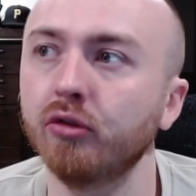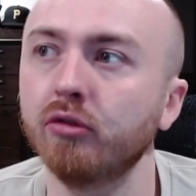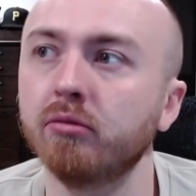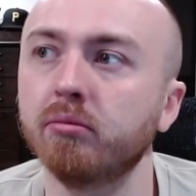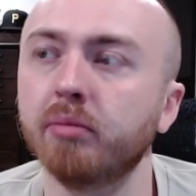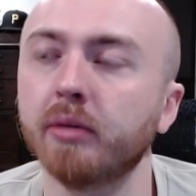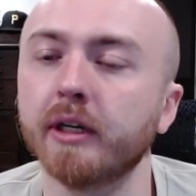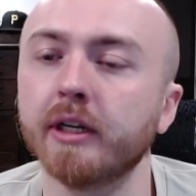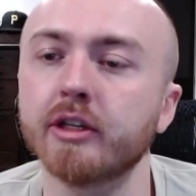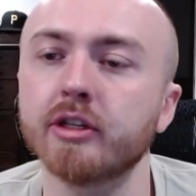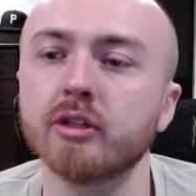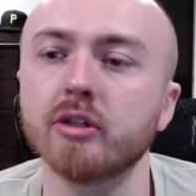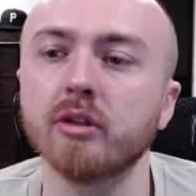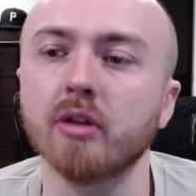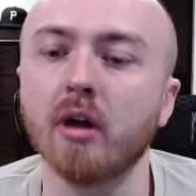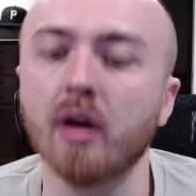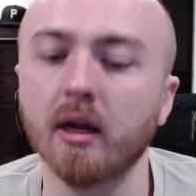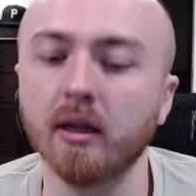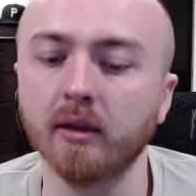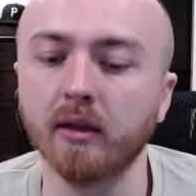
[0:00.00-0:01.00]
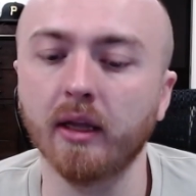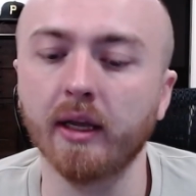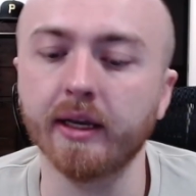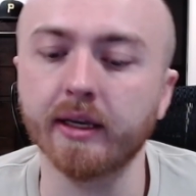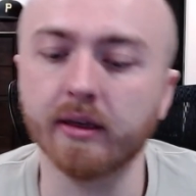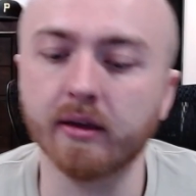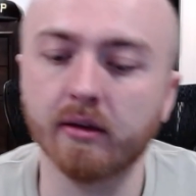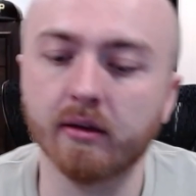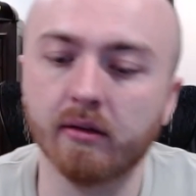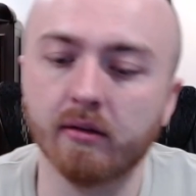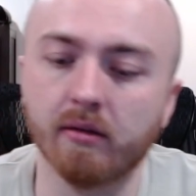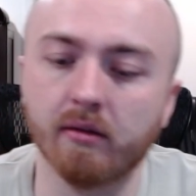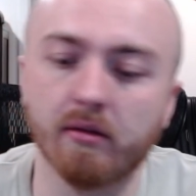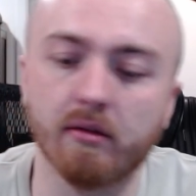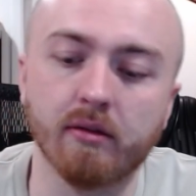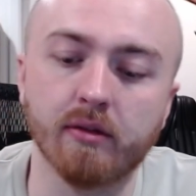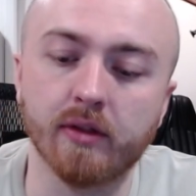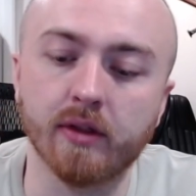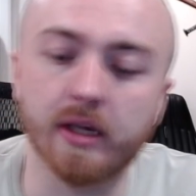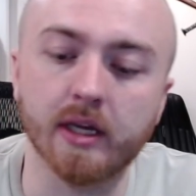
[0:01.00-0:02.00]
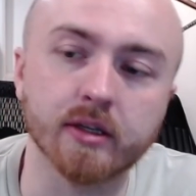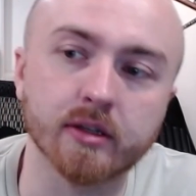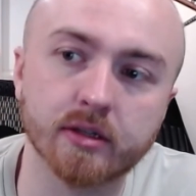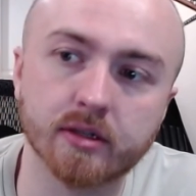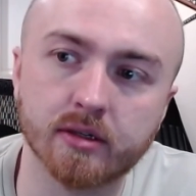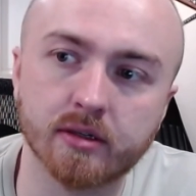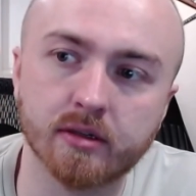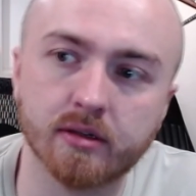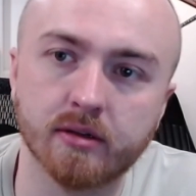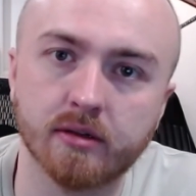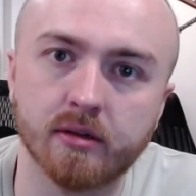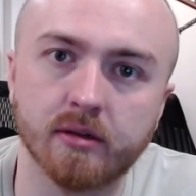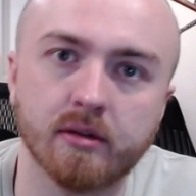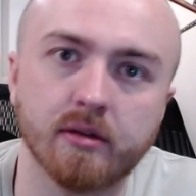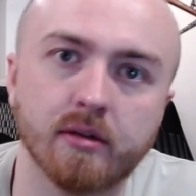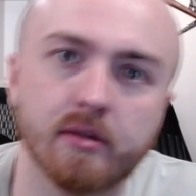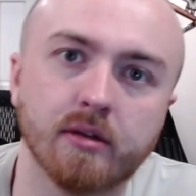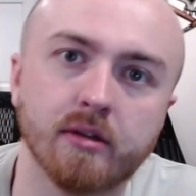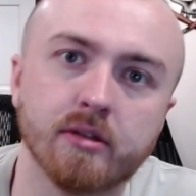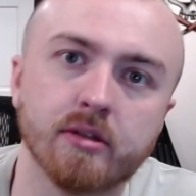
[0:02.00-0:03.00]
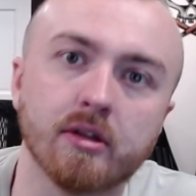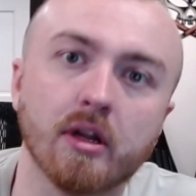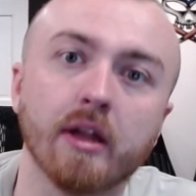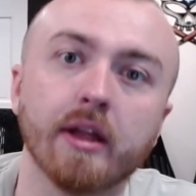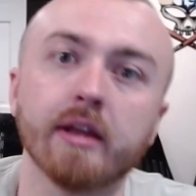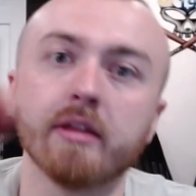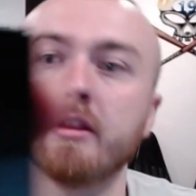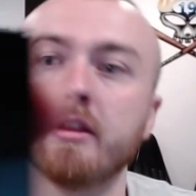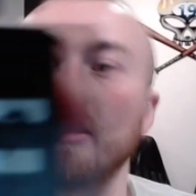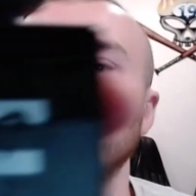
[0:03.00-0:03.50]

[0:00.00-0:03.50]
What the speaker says: but it's not like this. It's not like this